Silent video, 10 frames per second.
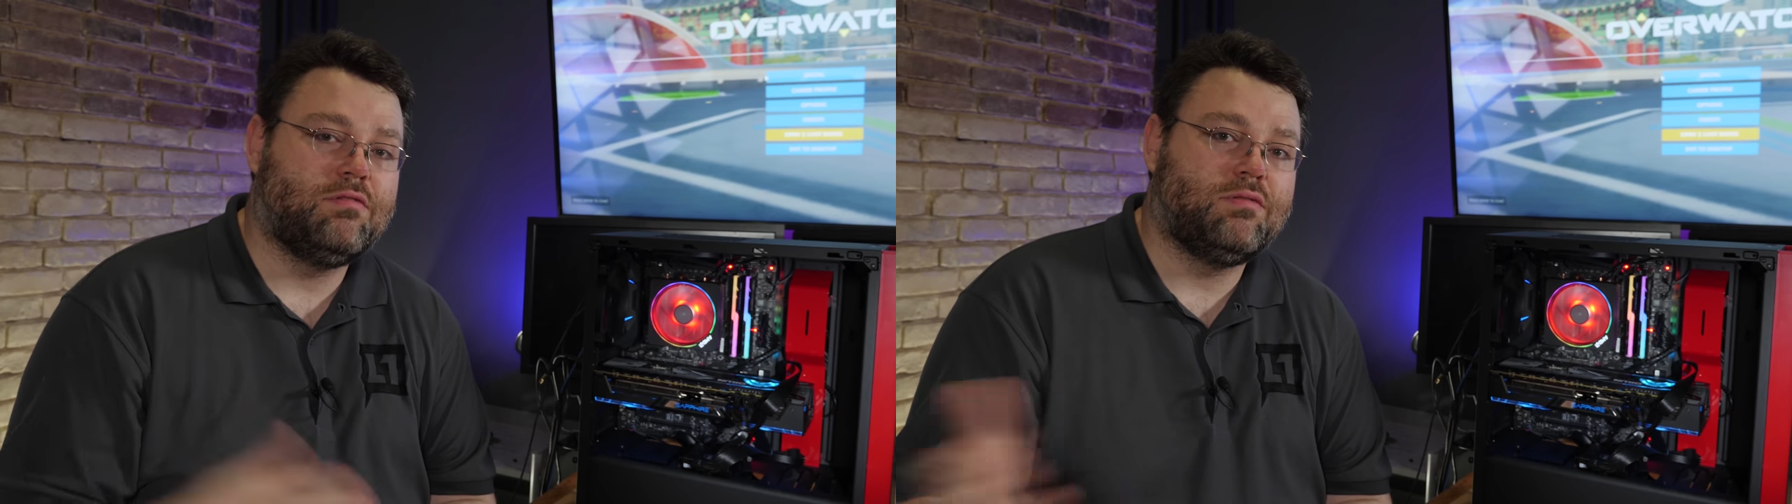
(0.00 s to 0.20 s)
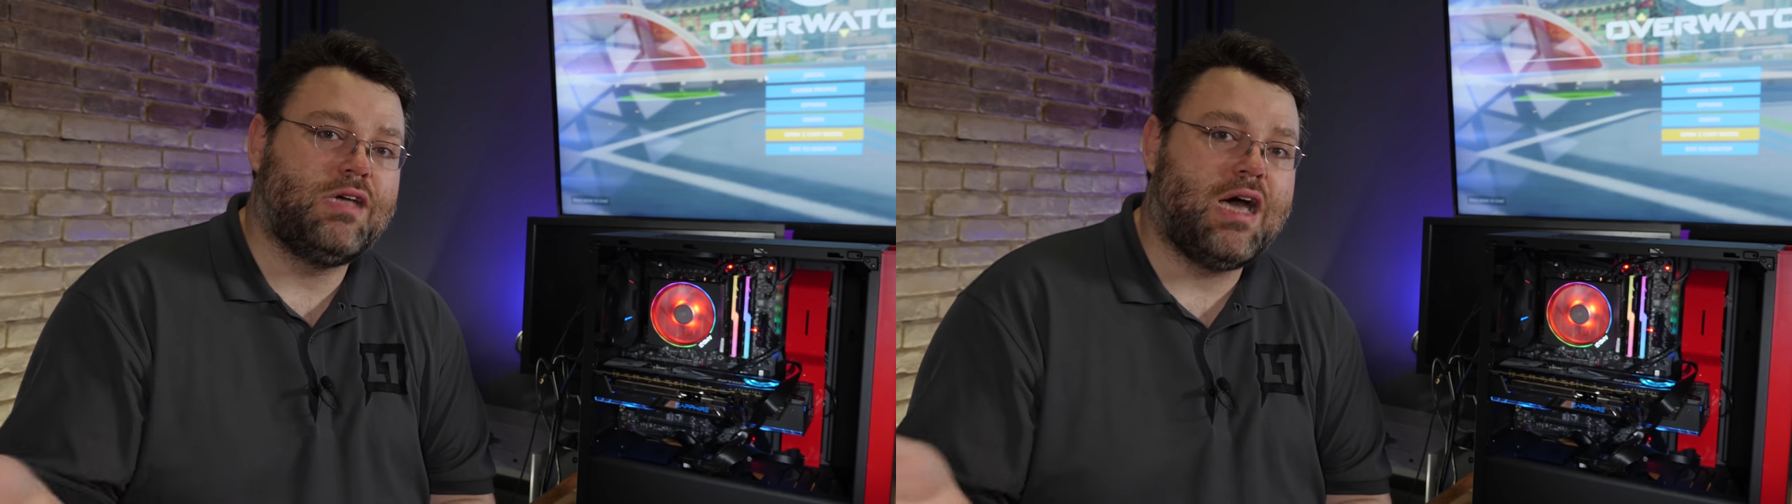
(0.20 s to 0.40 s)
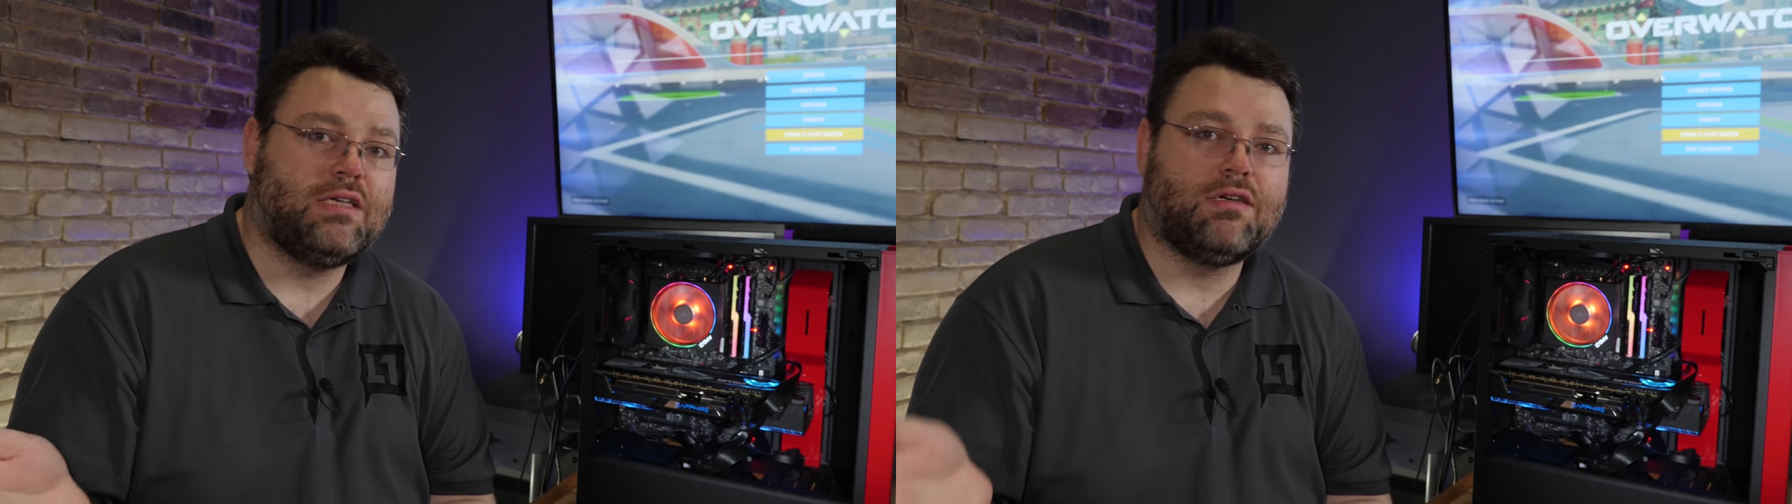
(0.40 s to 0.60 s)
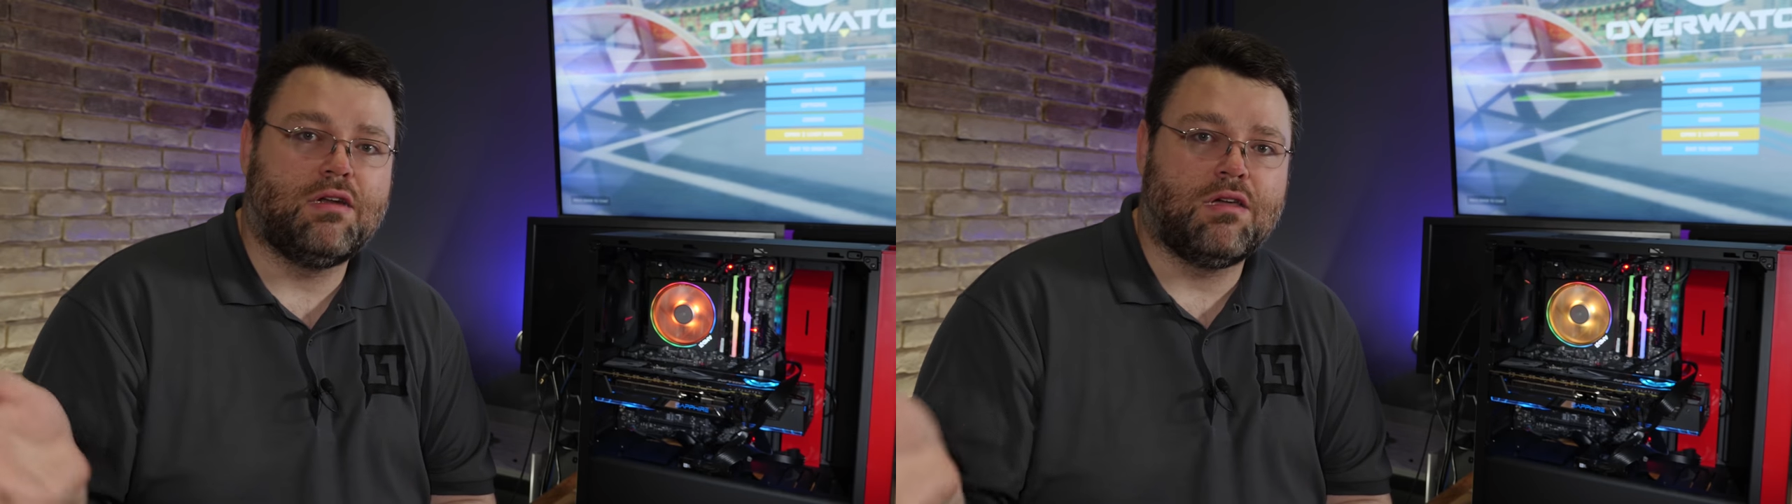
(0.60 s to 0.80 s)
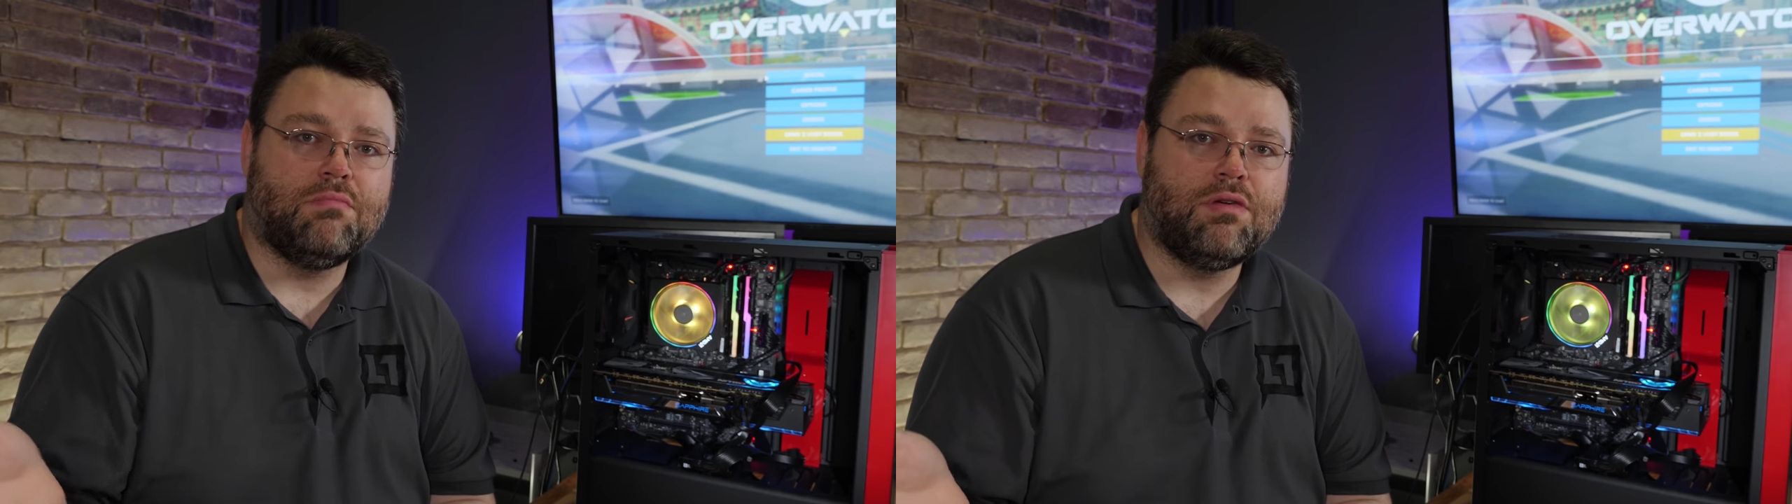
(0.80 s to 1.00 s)
onto a task
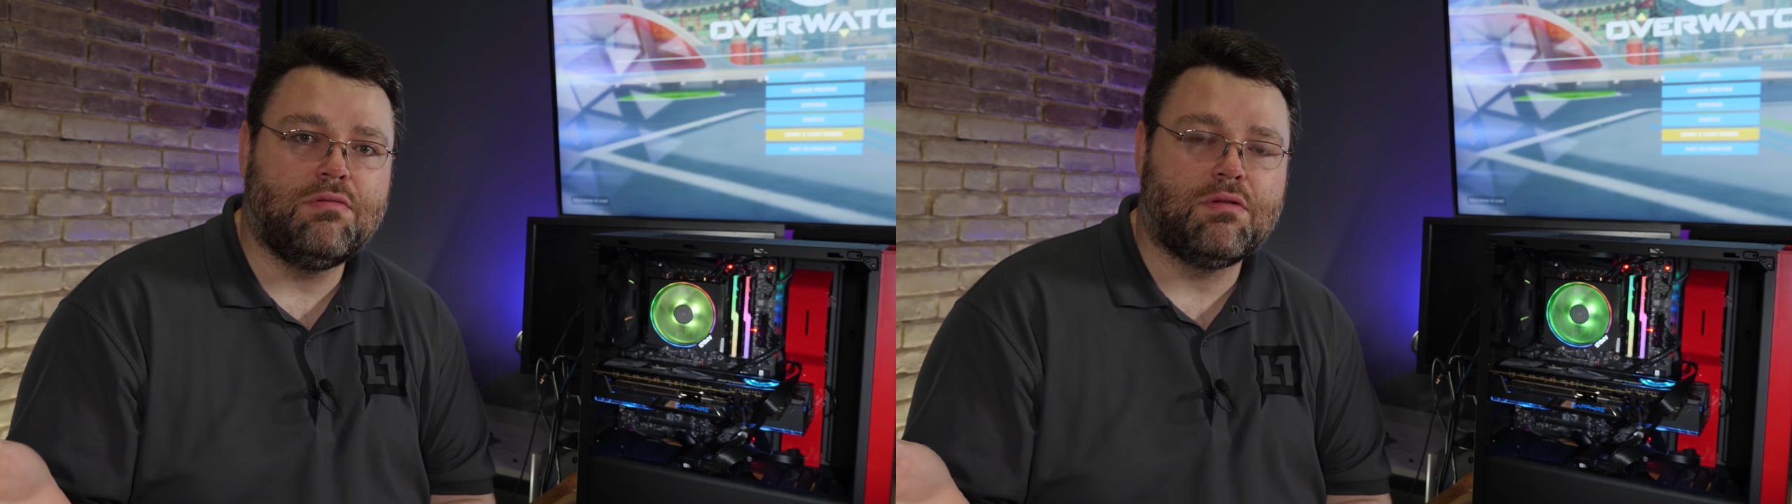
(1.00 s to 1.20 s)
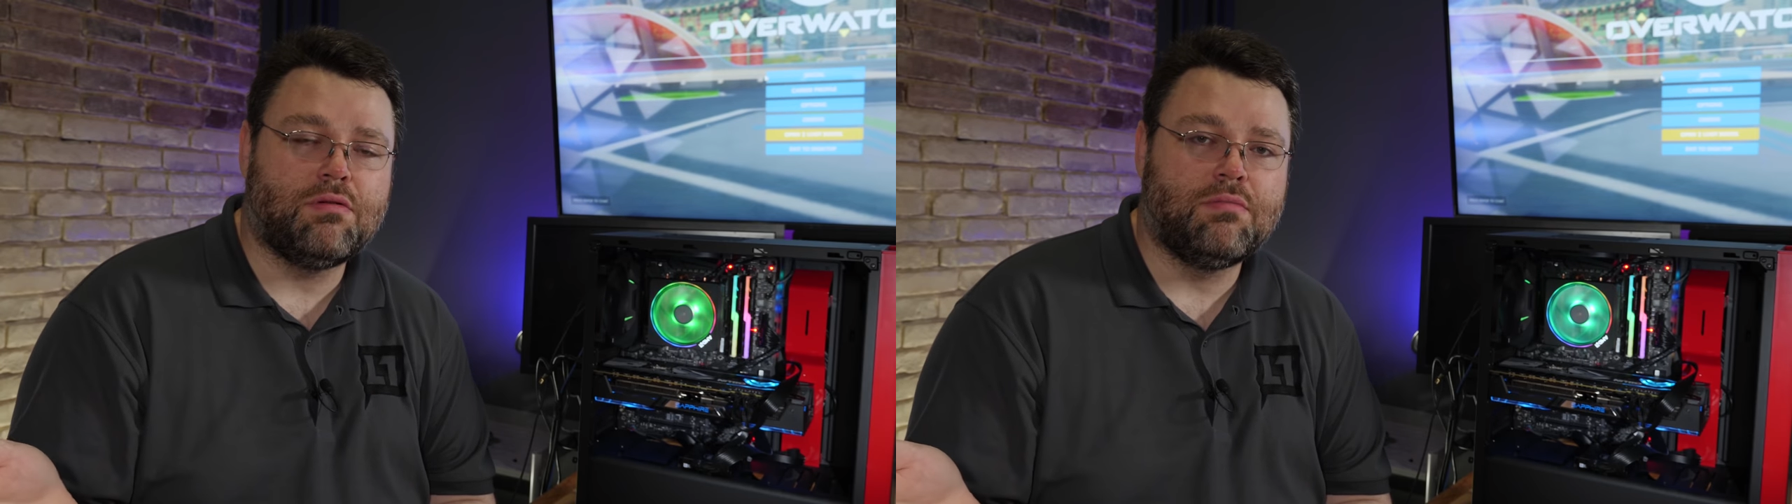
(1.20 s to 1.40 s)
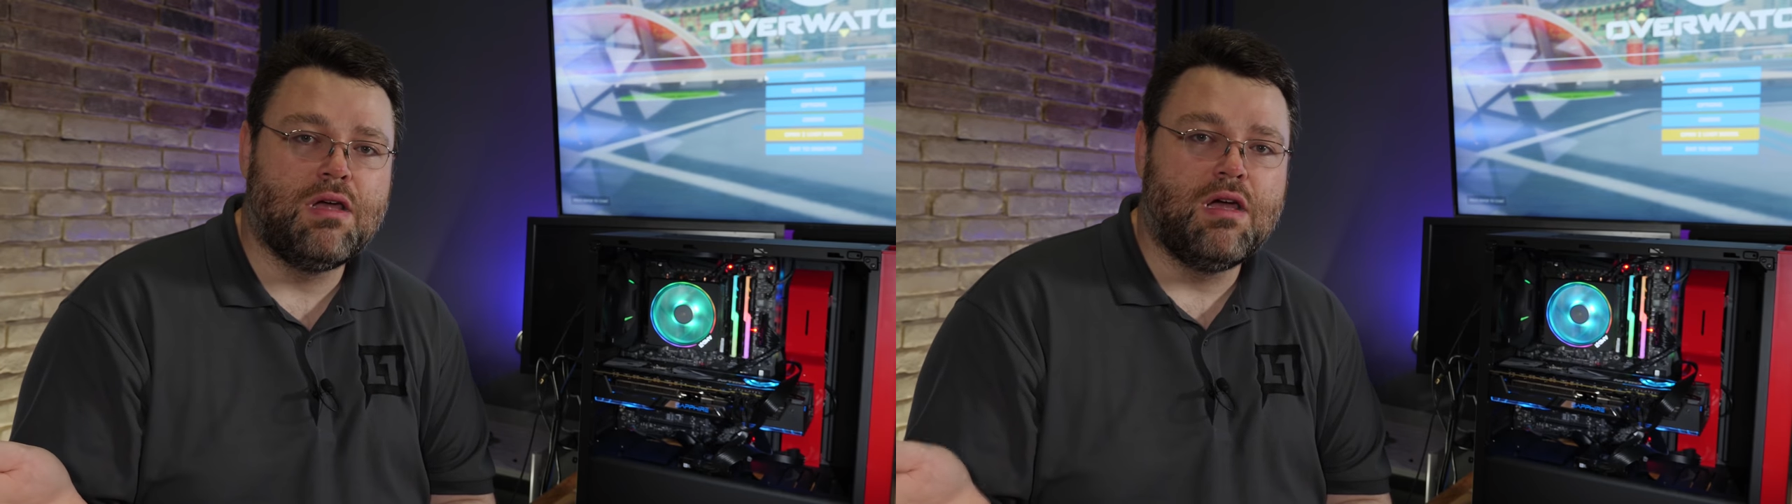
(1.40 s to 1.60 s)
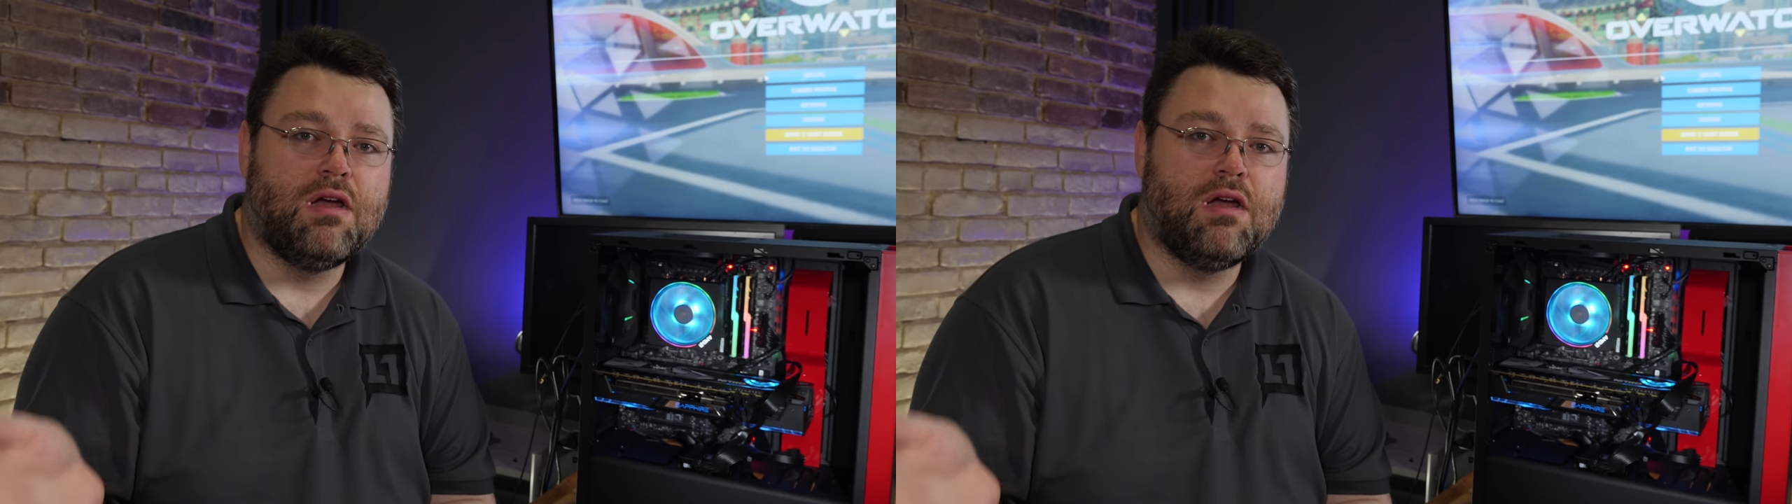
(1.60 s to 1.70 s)
on a computer